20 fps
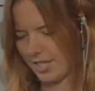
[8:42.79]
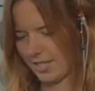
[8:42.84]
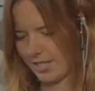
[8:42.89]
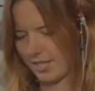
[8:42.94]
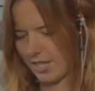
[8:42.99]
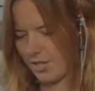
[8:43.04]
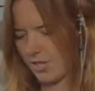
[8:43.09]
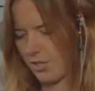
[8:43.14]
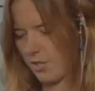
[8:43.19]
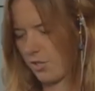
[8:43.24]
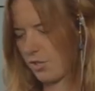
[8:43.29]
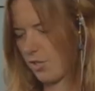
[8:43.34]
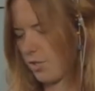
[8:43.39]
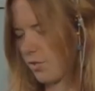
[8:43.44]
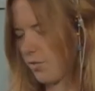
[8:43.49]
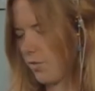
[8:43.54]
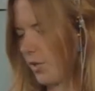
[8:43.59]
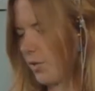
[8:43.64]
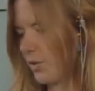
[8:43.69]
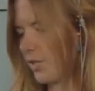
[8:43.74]
So you're just
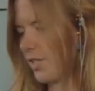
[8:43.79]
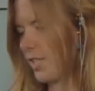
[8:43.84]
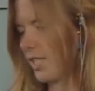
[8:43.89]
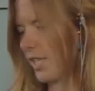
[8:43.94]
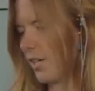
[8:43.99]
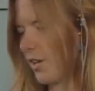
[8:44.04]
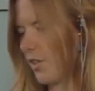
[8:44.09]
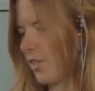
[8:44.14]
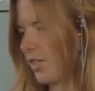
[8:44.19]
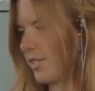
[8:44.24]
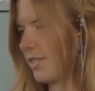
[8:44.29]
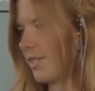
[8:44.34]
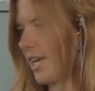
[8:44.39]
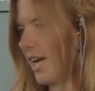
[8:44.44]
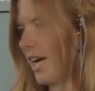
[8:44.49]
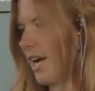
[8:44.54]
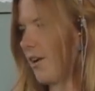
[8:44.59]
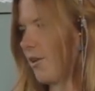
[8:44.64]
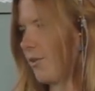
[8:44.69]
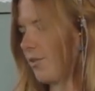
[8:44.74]
focusing on the
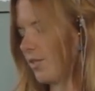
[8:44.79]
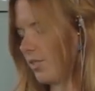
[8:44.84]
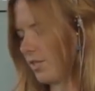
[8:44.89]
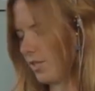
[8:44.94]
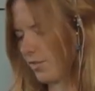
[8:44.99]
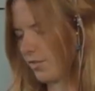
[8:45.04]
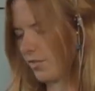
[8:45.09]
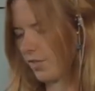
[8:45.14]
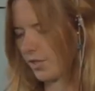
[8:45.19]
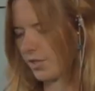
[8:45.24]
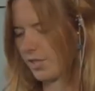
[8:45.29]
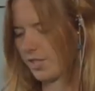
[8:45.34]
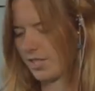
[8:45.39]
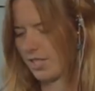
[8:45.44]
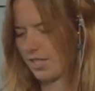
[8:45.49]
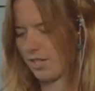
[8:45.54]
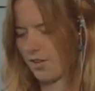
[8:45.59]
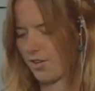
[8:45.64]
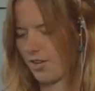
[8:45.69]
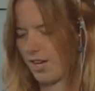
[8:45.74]
sounds, you're
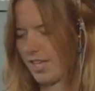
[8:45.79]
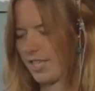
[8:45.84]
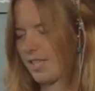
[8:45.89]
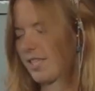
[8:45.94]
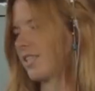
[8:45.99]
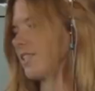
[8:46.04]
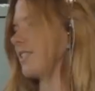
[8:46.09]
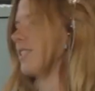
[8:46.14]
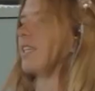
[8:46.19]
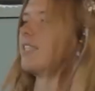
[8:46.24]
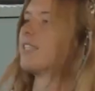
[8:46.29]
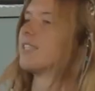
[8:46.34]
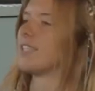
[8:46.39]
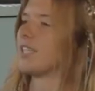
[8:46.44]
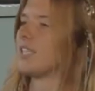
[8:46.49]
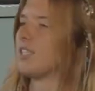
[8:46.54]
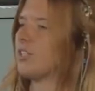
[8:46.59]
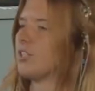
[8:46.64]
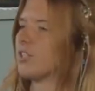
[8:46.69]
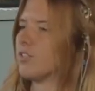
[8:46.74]
focusing on like the
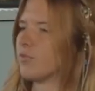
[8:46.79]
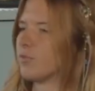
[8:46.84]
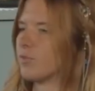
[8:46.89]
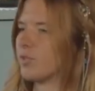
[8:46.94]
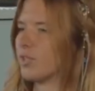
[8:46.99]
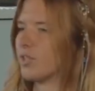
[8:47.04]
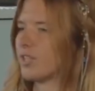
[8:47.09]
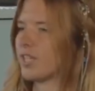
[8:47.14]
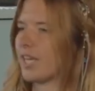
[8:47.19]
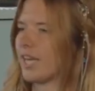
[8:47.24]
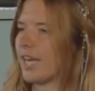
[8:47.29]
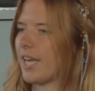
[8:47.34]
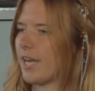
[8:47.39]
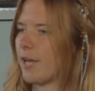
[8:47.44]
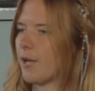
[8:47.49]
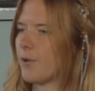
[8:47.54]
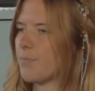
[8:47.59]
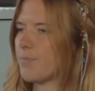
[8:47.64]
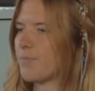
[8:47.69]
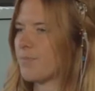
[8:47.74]
sensation of walking,
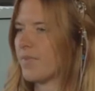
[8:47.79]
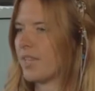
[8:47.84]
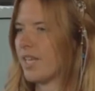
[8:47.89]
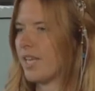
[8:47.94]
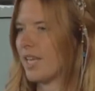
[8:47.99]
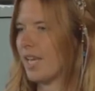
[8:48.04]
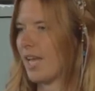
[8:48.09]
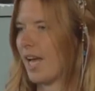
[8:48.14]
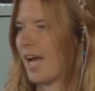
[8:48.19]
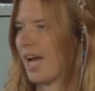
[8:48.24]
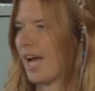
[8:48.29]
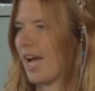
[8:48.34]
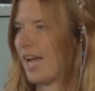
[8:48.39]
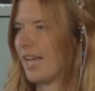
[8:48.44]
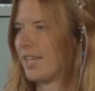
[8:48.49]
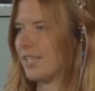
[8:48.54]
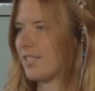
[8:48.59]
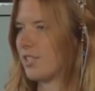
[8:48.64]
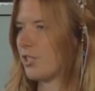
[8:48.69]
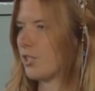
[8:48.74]

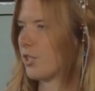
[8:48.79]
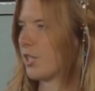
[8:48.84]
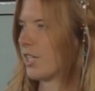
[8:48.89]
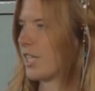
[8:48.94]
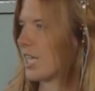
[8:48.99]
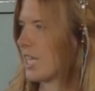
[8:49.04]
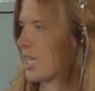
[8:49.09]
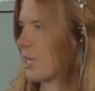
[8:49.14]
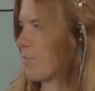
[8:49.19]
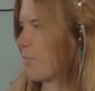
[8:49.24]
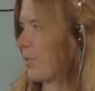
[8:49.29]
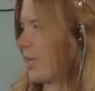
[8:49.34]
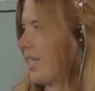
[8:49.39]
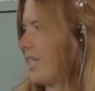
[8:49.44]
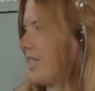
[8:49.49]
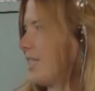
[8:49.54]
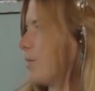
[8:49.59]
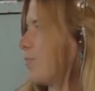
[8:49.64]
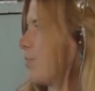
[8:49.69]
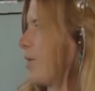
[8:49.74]
and you can keep bringing
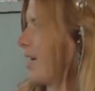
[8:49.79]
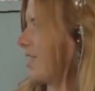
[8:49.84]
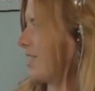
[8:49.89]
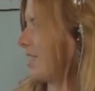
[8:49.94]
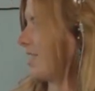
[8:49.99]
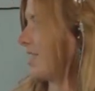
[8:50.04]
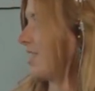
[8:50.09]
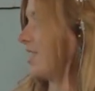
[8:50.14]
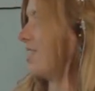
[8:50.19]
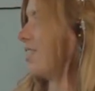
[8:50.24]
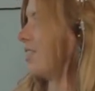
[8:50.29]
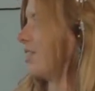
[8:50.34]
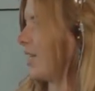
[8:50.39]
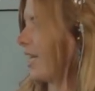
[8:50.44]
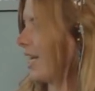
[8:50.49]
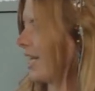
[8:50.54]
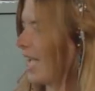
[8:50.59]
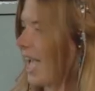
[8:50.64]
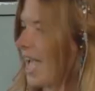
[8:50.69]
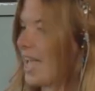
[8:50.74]
this practice into
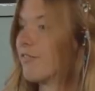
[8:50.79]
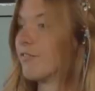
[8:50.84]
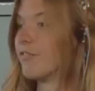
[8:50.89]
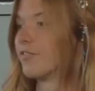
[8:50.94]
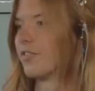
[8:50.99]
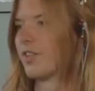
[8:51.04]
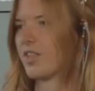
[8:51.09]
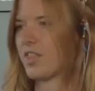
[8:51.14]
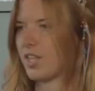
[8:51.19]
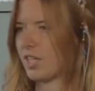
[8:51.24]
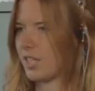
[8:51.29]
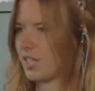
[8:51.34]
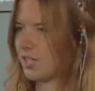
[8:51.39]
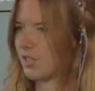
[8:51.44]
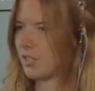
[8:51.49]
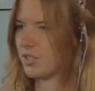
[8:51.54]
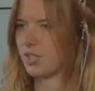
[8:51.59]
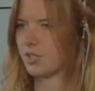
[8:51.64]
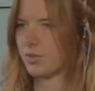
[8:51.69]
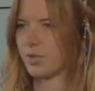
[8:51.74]
like everything that you're
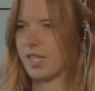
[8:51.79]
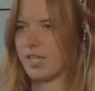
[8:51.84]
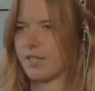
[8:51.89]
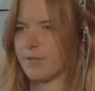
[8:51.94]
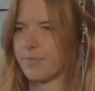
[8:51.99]
doing.